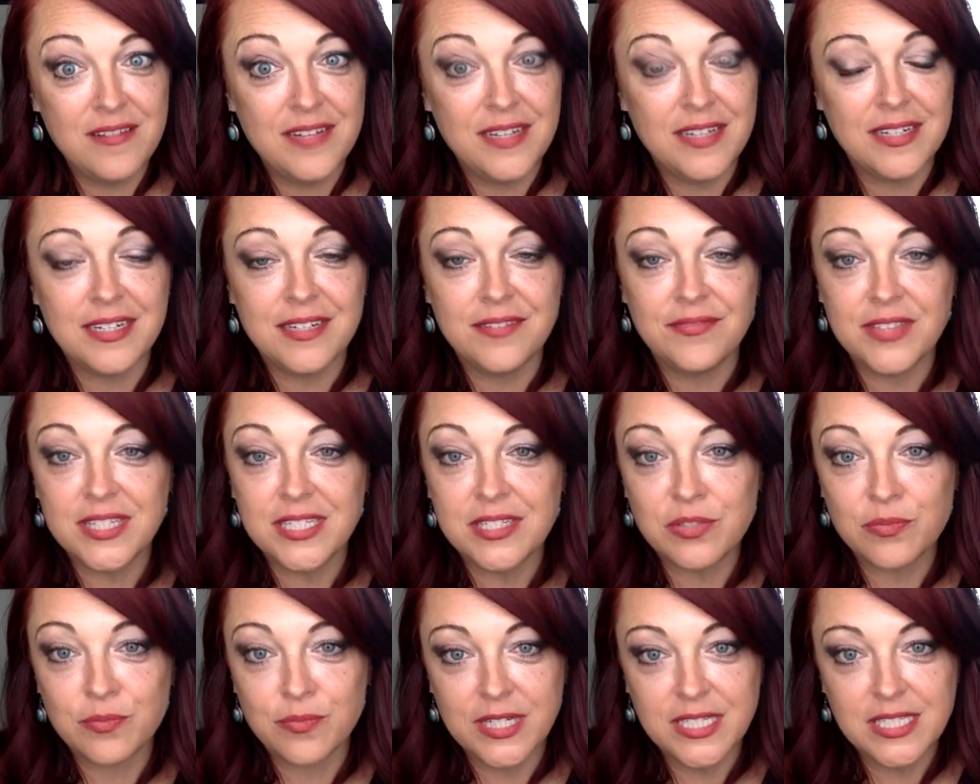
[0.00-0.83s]
And if
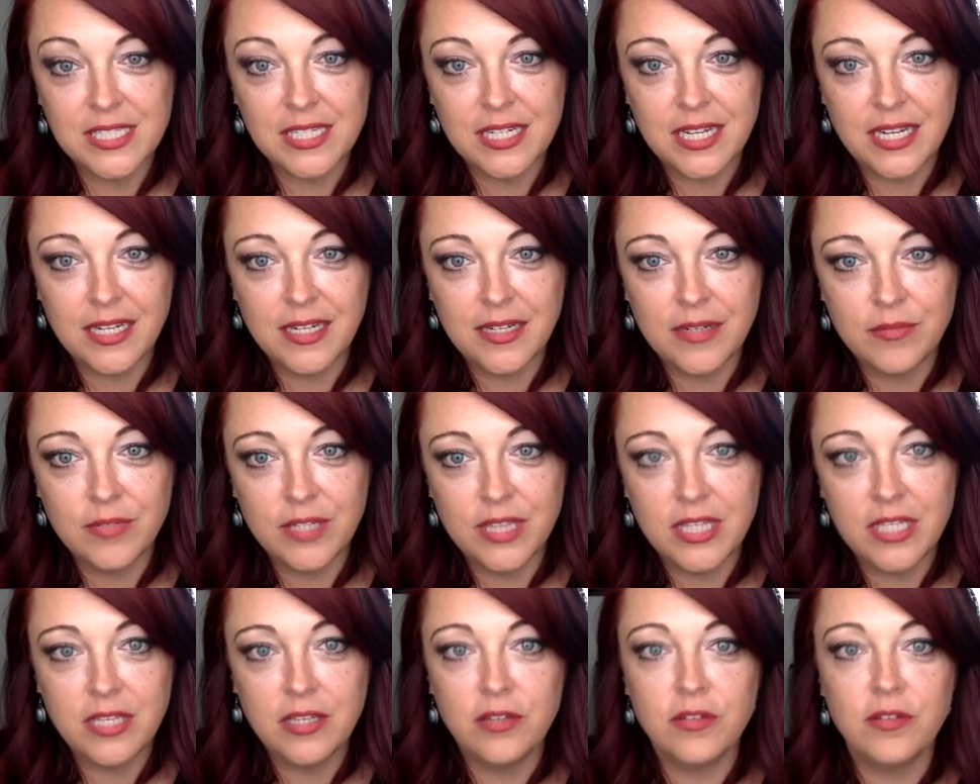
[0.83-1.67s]
this resonated
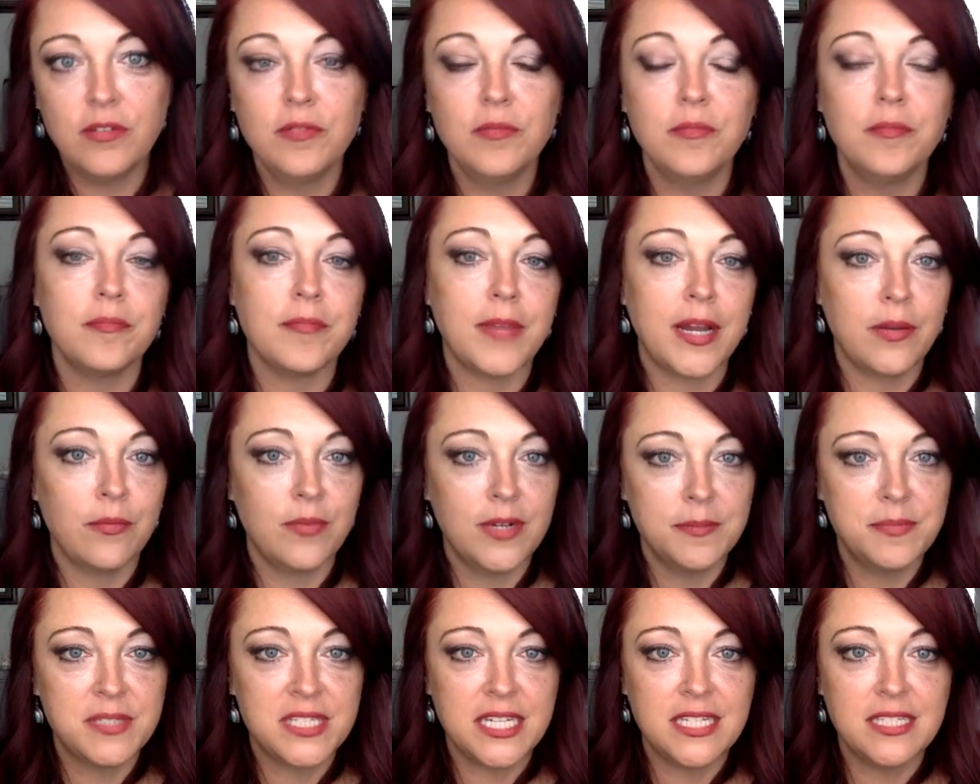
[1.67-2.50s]
with you, my
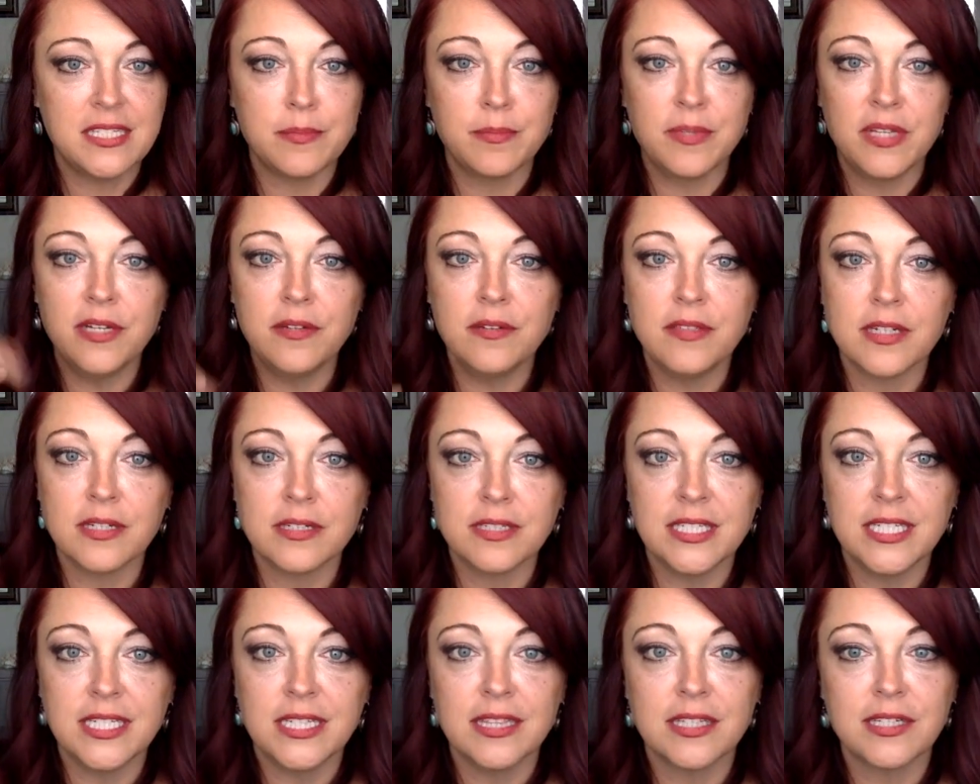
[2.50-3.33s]
website's below,
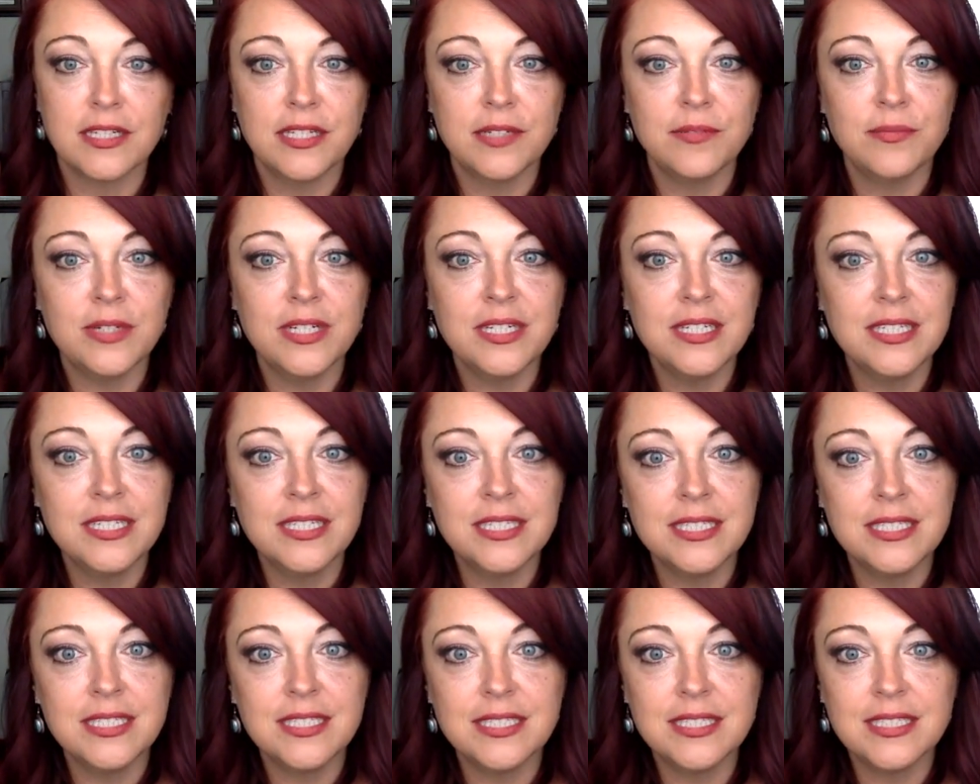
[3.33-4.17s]

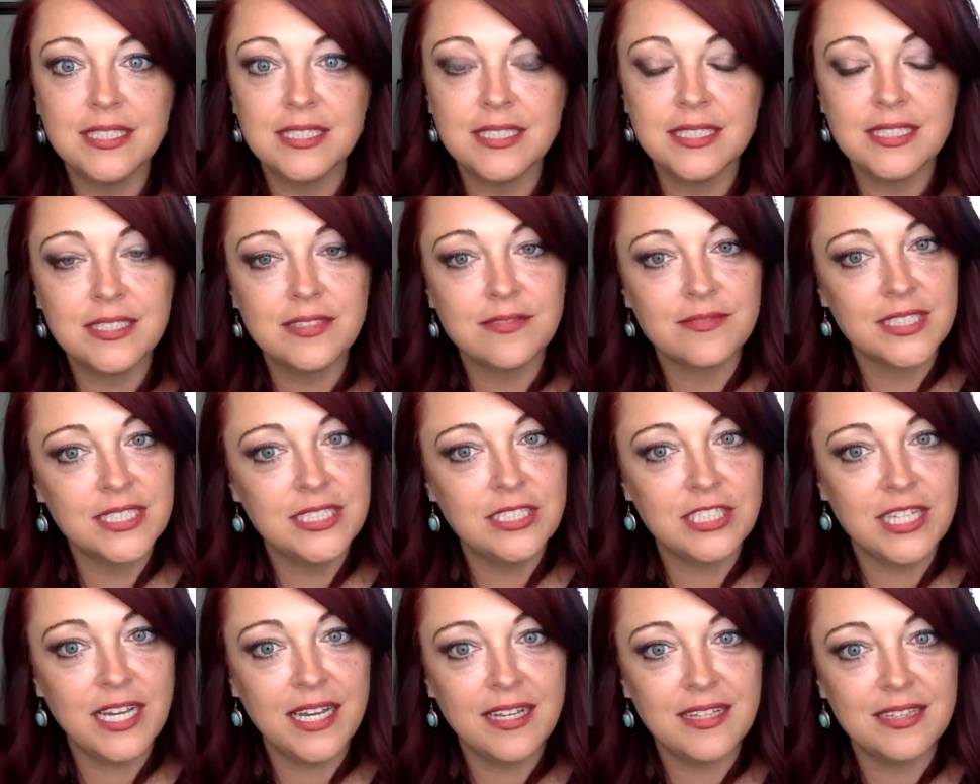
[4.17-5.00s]
1331. Reach
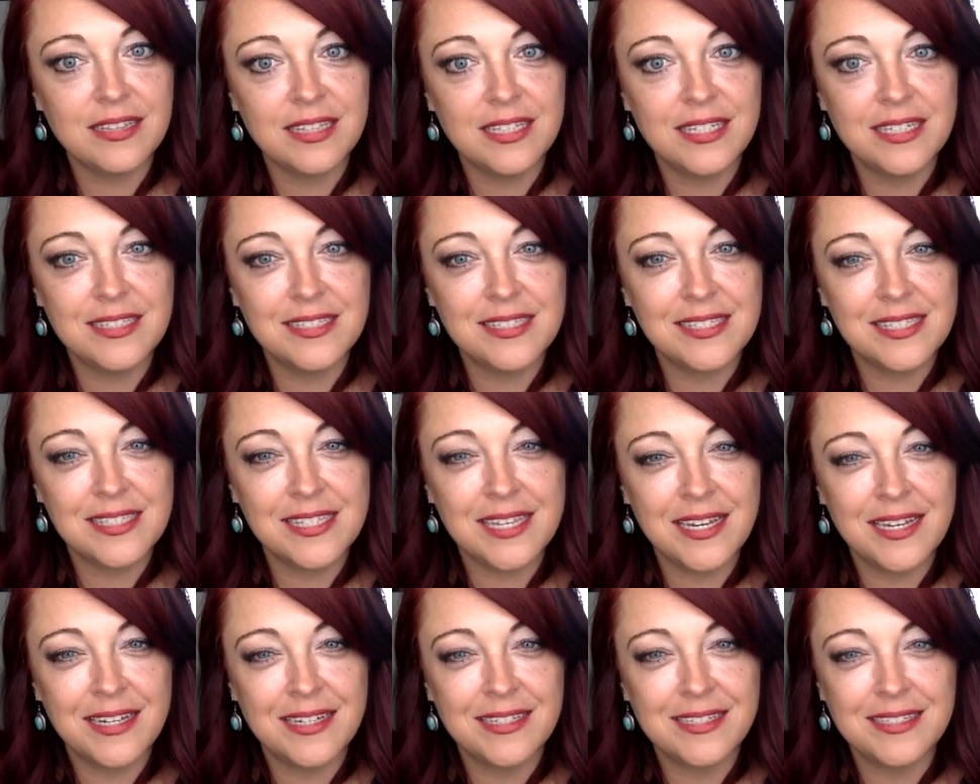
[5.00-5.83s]
out. Let's
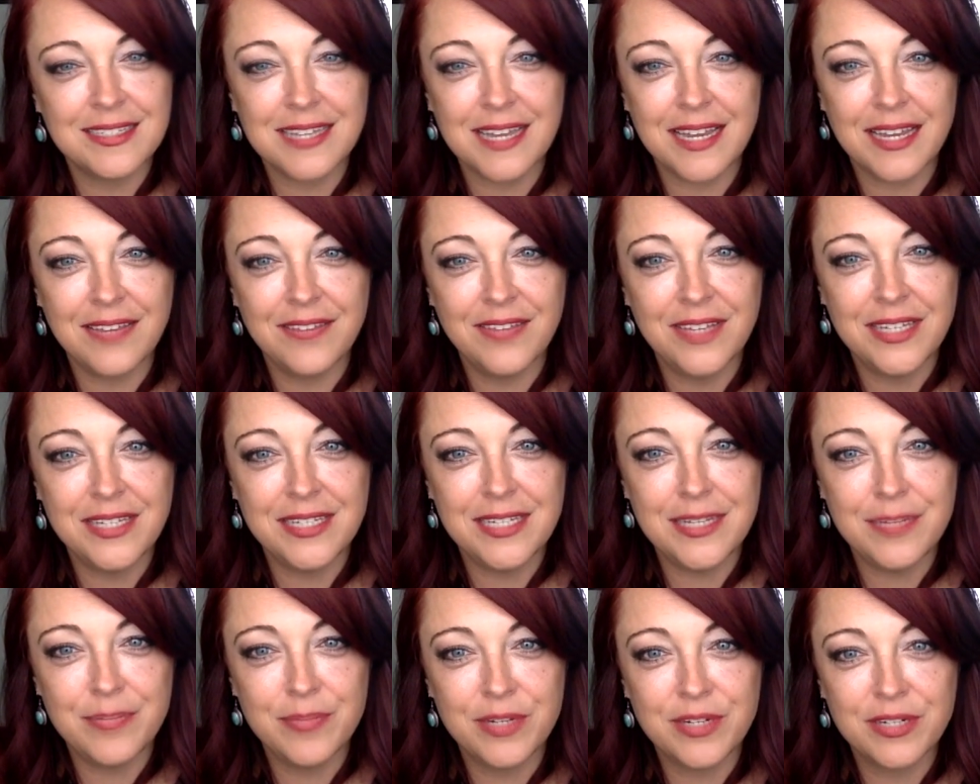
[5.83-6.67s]
dive in
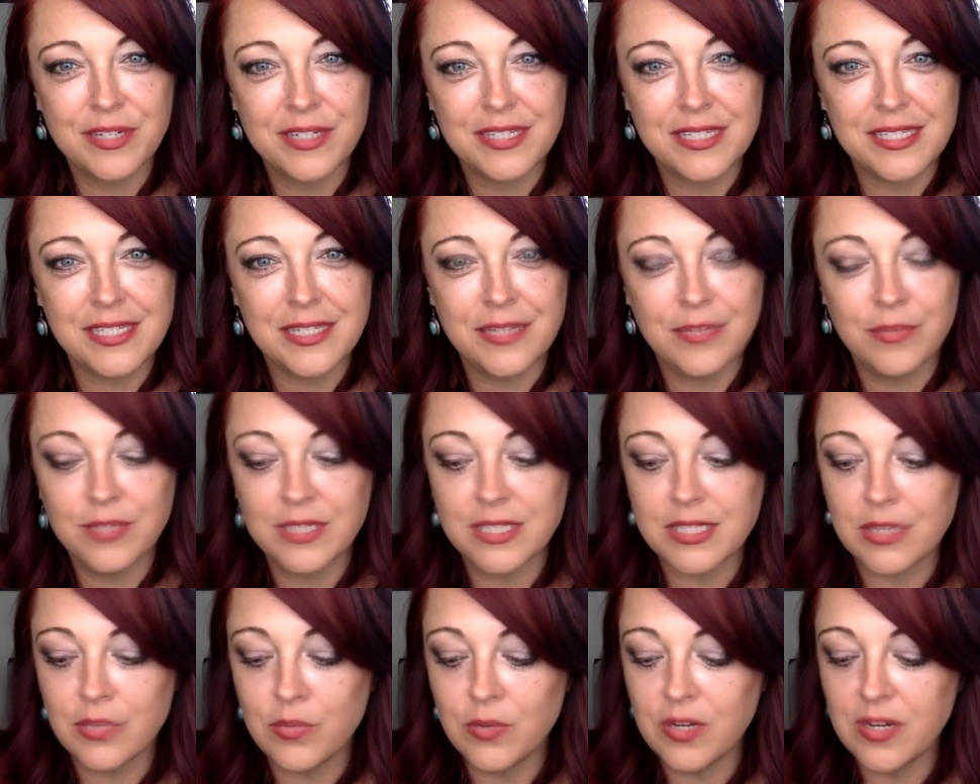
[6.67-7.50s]
deeper to see what's
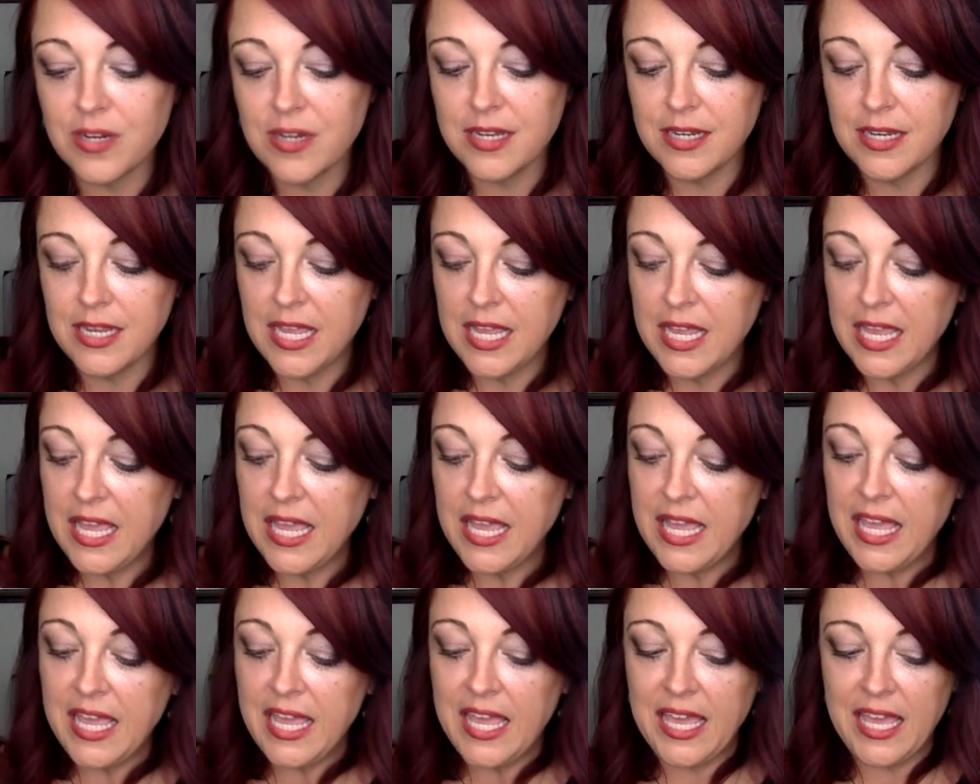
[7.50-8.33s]
going on.
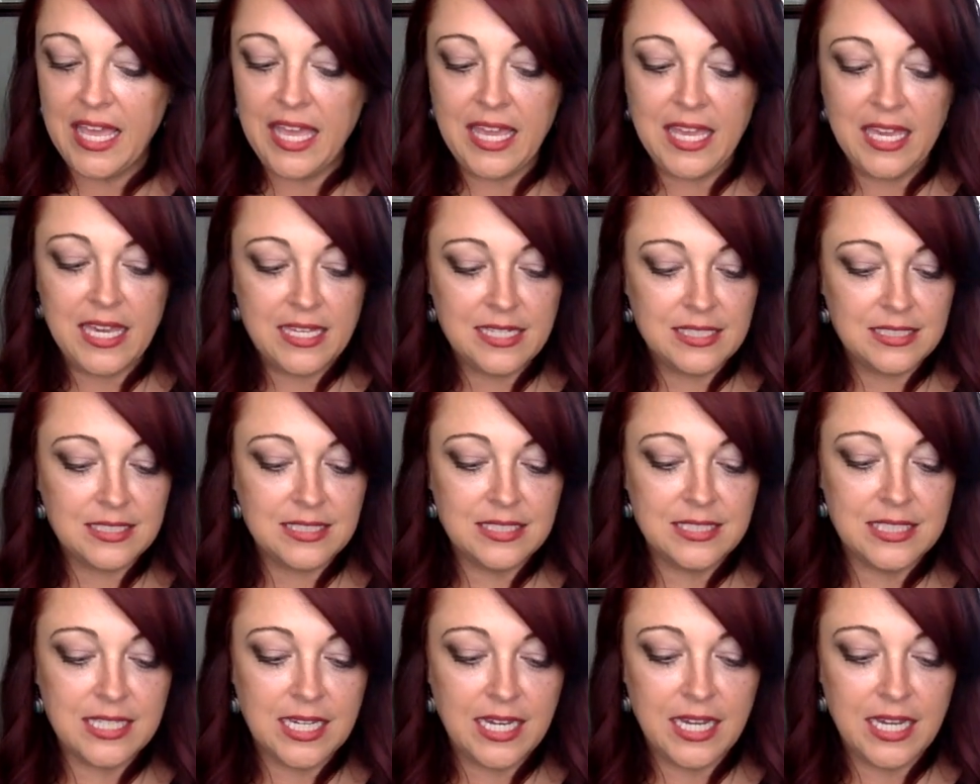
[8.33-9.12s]
And